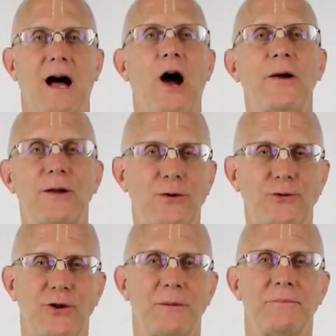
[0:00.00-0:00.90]
Hare
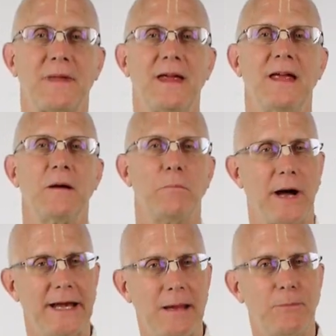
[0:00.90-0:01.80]
Krishna.
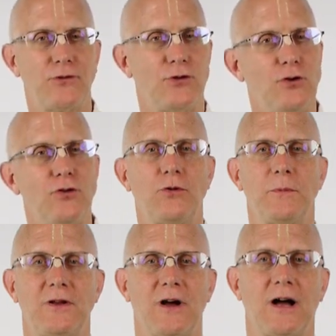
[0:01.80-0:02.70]
My name is
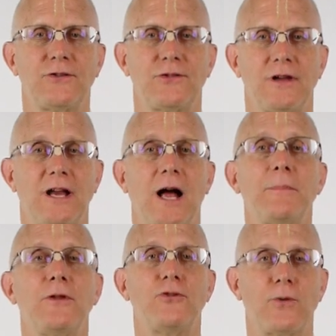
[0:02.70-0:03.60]
Anuttama Das, and I'm
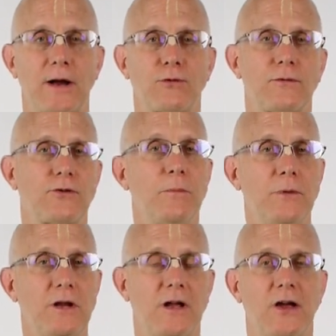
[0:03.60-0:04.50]
the Director of
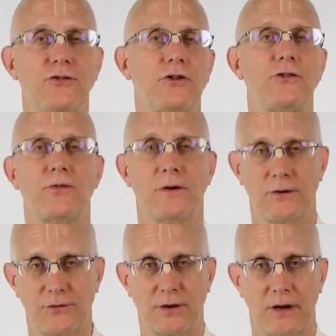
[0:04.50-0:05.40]
Communications for
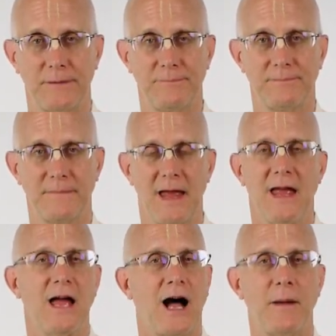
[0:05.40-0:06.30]
ISKCON.
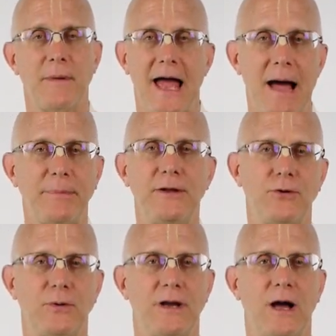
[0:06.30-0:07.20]
I'm happy
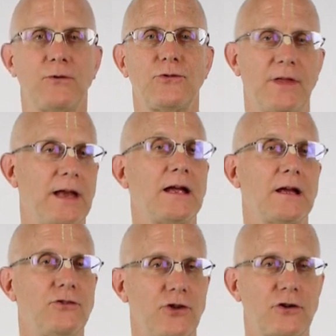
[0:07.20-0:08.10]
to announce that in
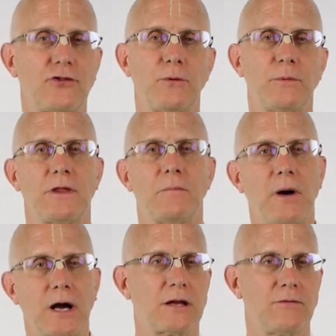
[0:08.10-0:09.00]
conjunction with the
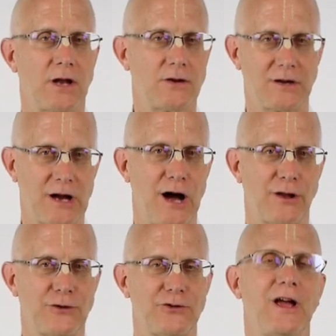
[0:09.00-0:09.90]
Bhaktivedanta
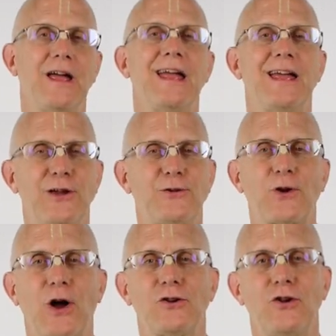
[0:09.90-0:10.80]
College,
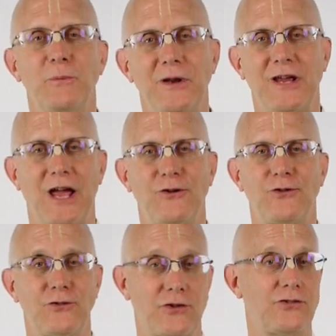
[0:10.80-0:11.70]
ISKCON
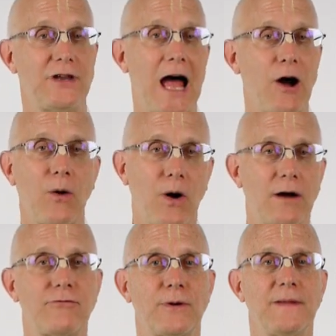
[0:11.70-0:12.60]
Communications is now
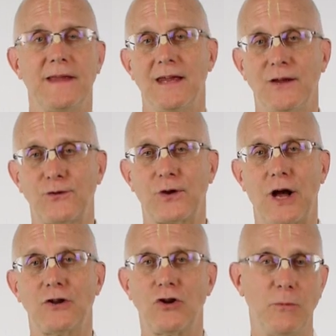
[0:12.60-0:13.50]
offering the
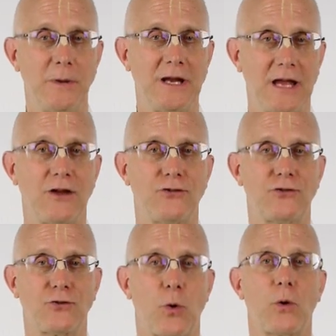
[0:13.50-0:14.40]
ISKCON
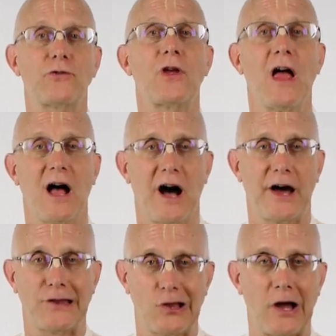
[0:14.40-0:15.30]
Communications course
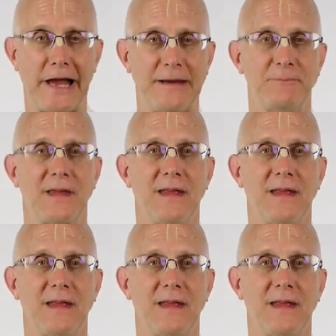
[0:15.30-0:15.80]
online.